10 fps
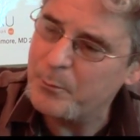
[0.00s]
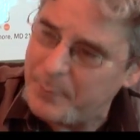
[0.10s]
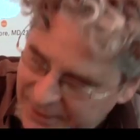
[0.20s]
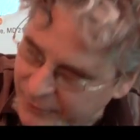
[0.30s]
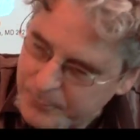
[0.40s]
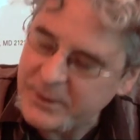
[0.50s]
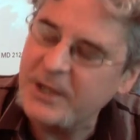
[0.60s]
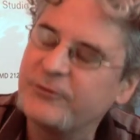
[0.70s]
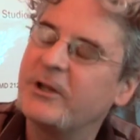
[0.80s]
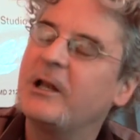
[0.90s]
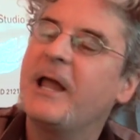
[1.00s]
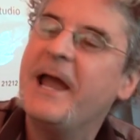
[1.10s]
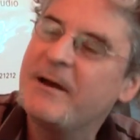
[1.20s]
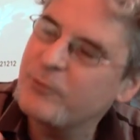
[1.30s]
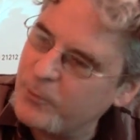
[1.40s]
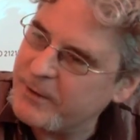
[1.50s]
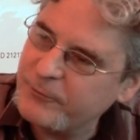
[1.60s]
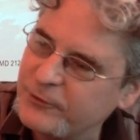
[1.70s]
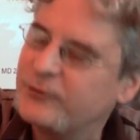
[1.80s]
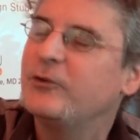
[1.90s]
better because it'll have a
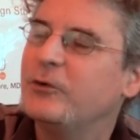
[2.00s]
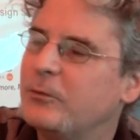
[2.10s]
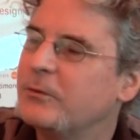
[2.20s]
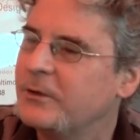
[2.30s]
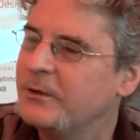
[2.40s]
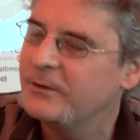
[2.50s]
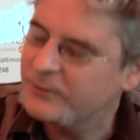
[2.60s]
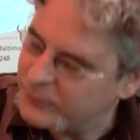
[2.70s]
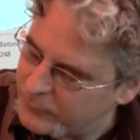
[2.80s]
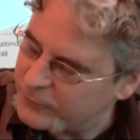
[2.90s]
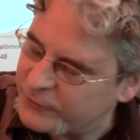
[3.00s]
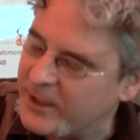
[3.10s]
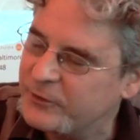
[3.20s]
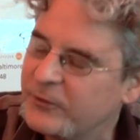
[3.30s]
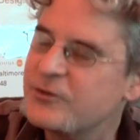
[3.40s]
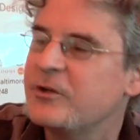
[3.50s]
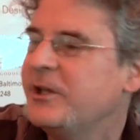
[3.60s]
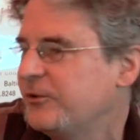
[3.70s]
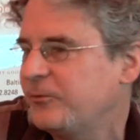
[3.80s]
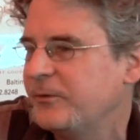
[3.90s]
reference to science fiction
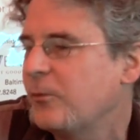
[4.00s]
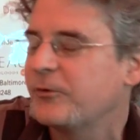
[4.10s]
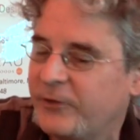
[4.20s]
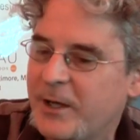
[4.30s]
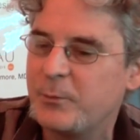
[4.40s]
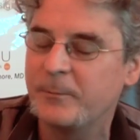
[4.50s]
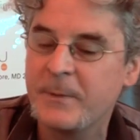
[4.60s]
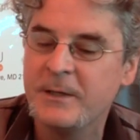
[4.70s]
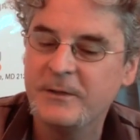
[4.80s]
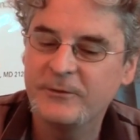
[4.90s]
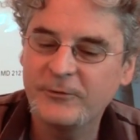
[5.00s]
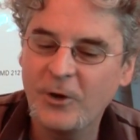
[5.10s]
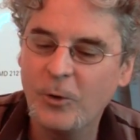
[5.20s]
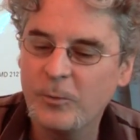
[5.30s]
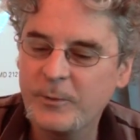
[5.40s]
history, for example. So